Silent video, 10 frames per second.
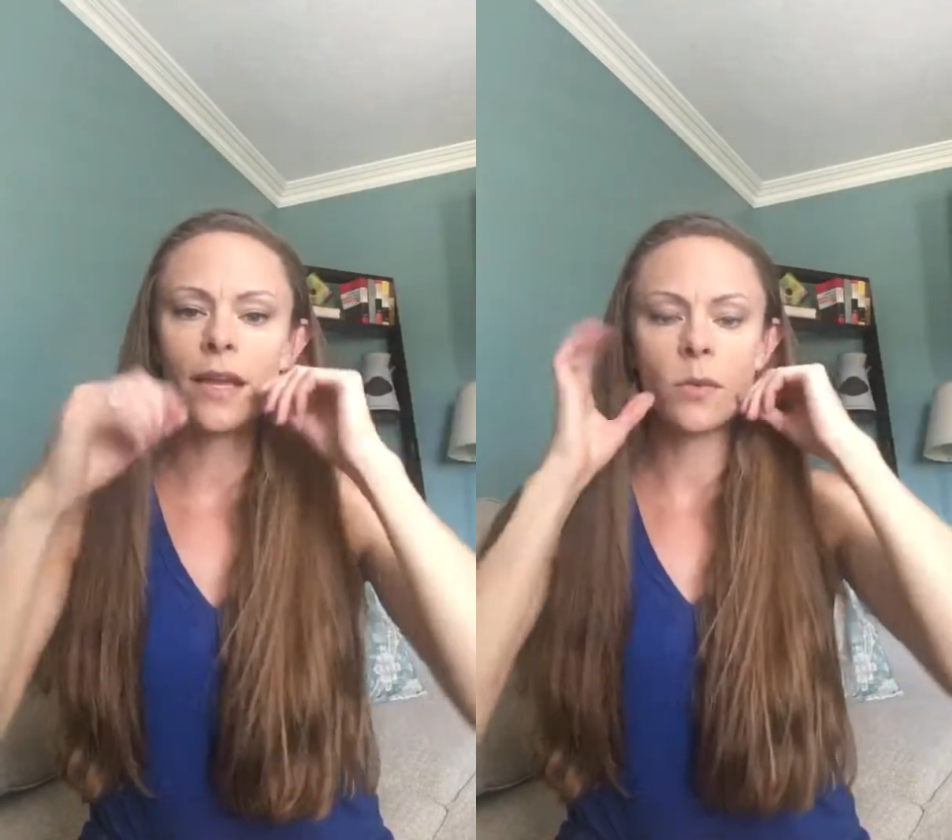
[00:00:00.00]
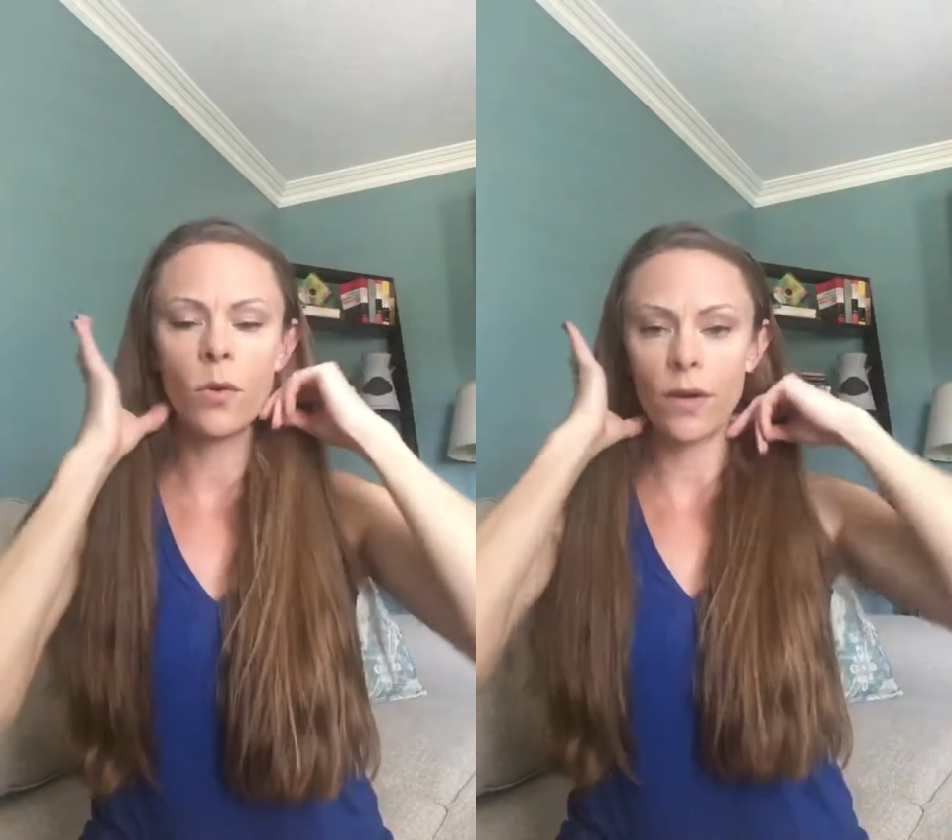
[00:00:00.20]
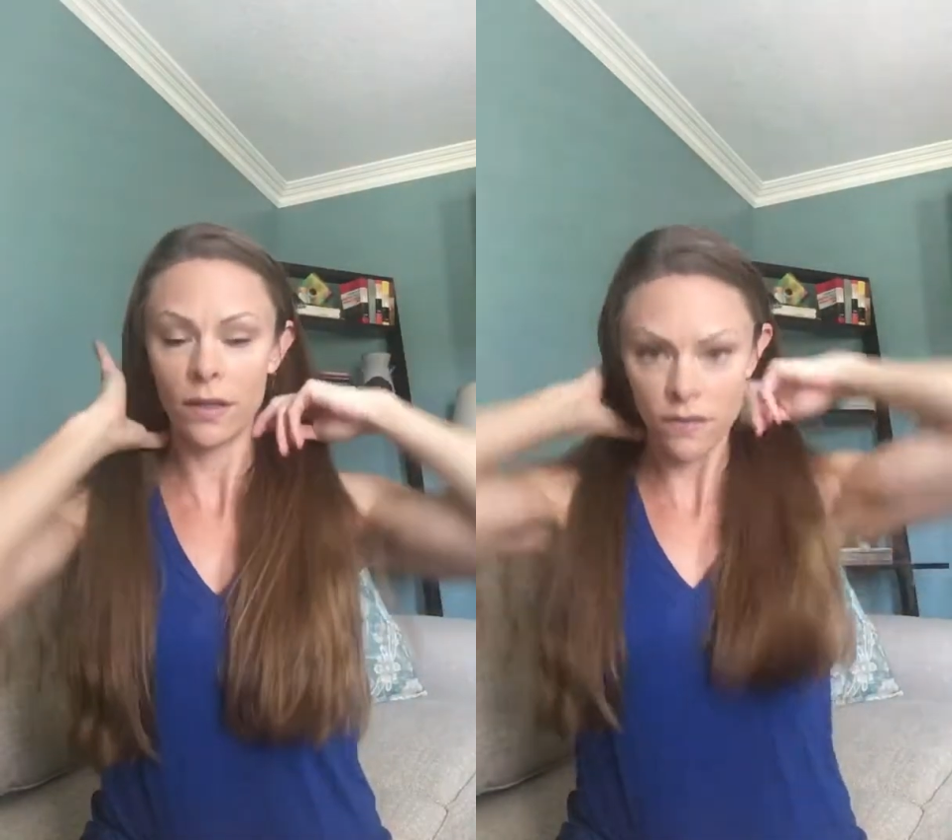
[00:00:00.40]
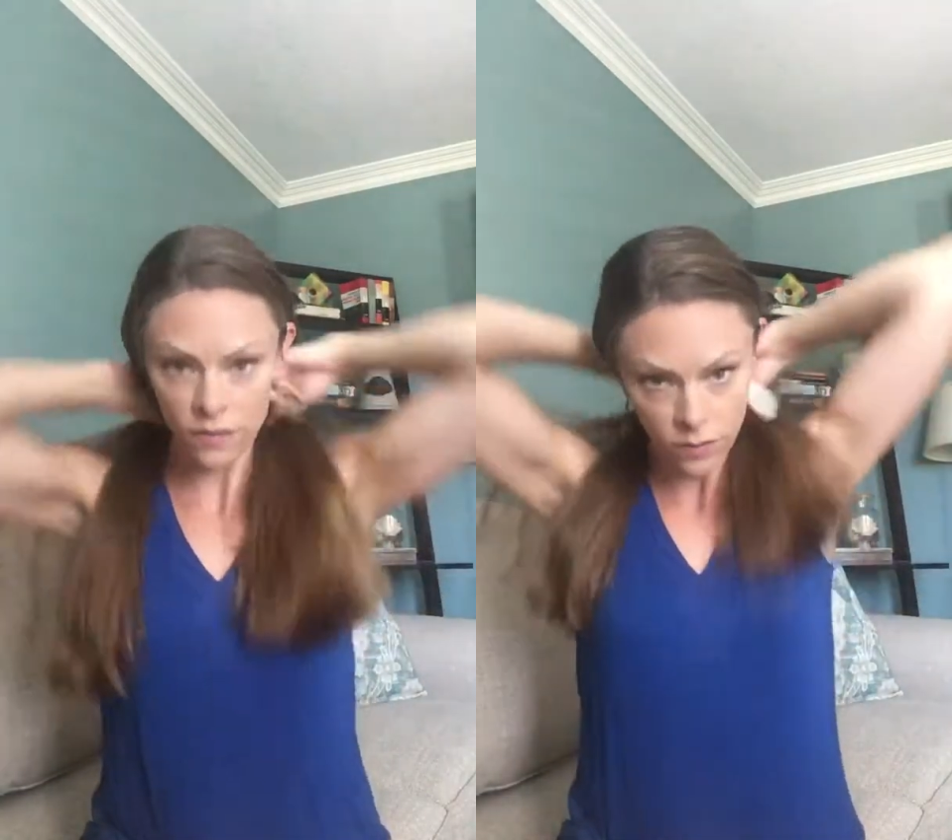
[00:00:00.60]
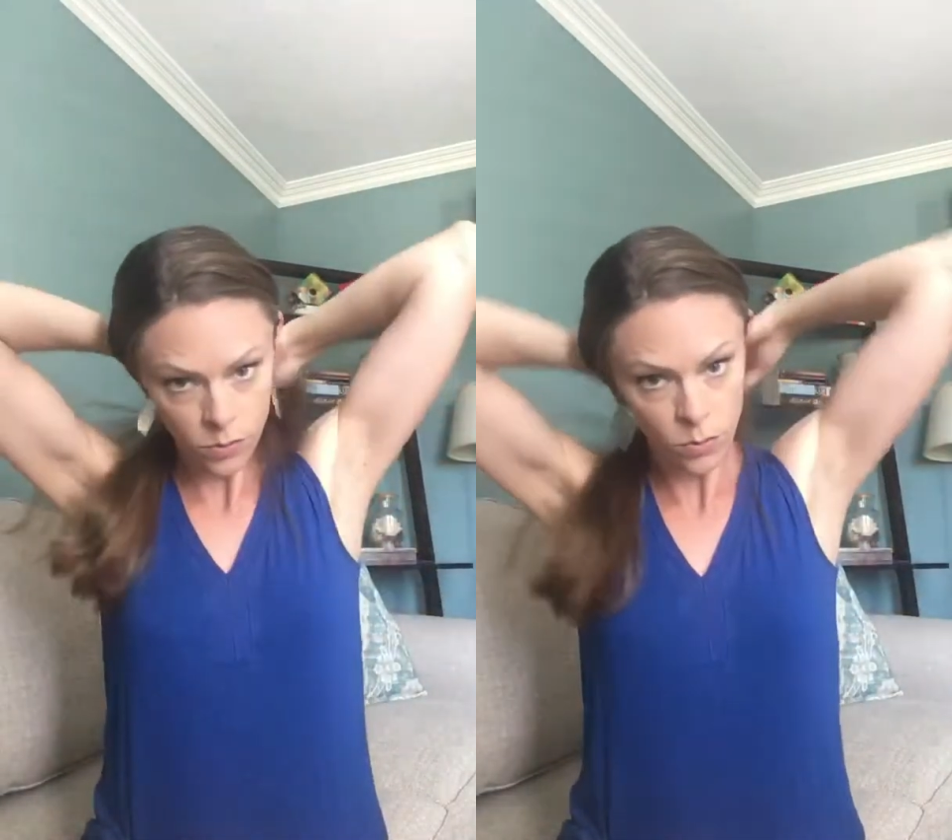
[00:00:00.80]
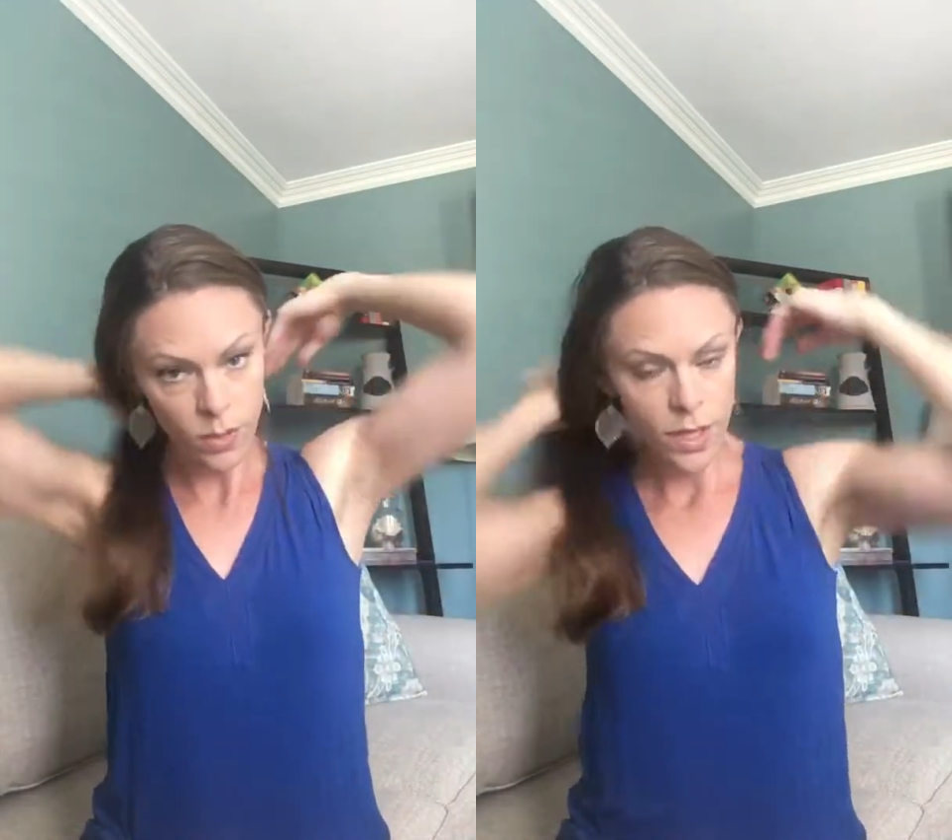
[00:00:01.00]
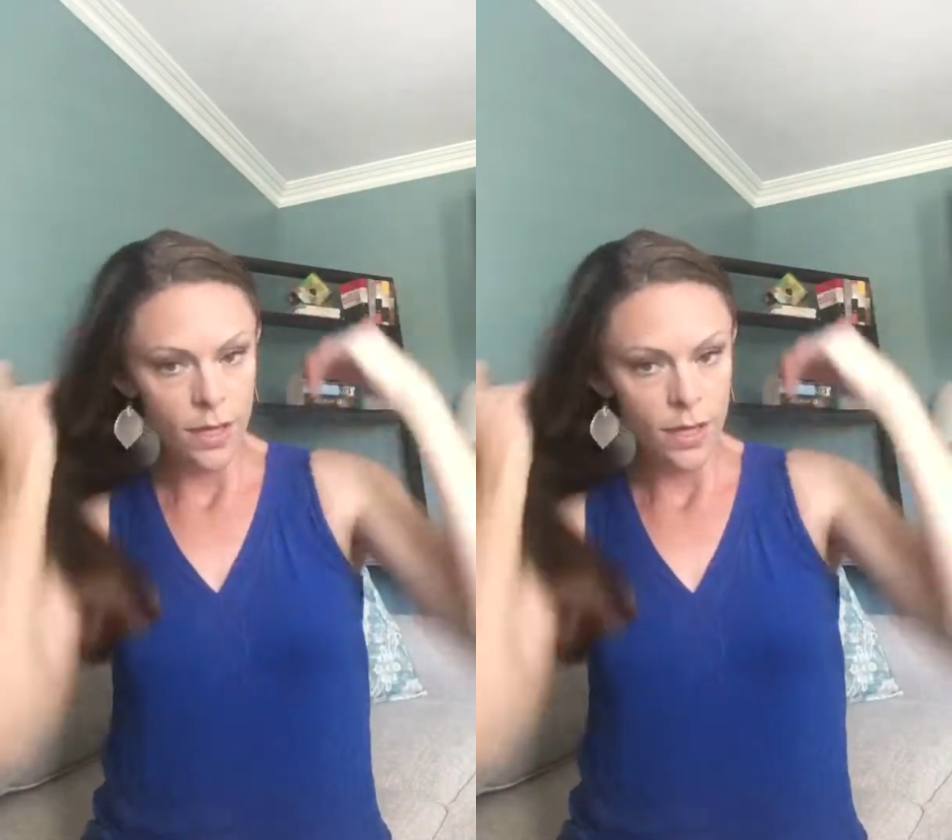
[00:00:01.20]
I am going to